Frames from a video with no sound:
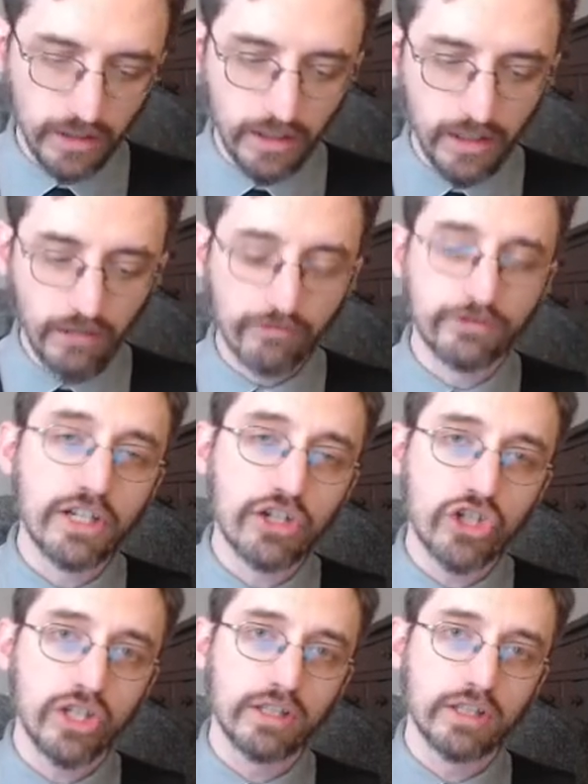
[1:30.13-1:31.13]

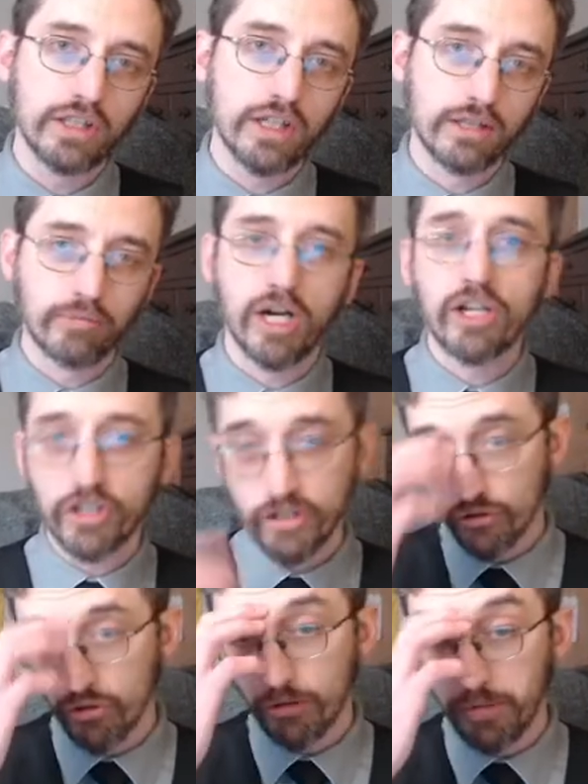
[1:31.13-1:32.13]
Inflation and the Project
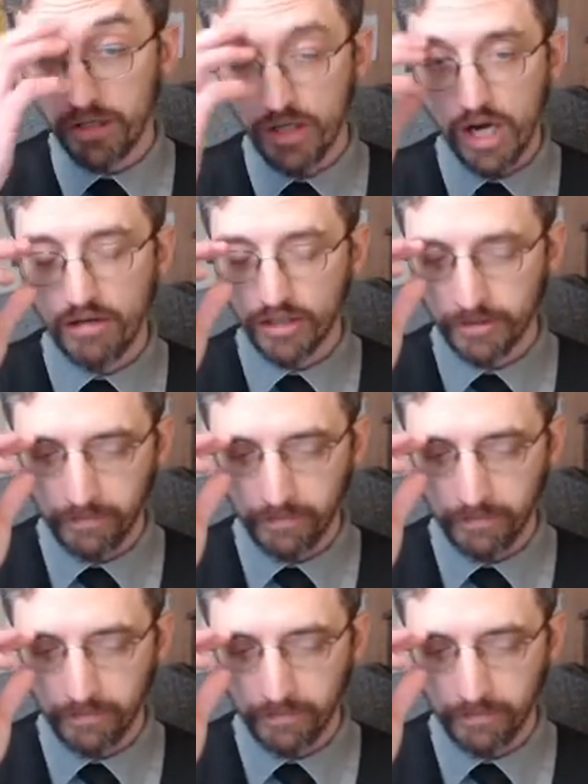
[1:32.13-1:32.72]
Entropia dollar.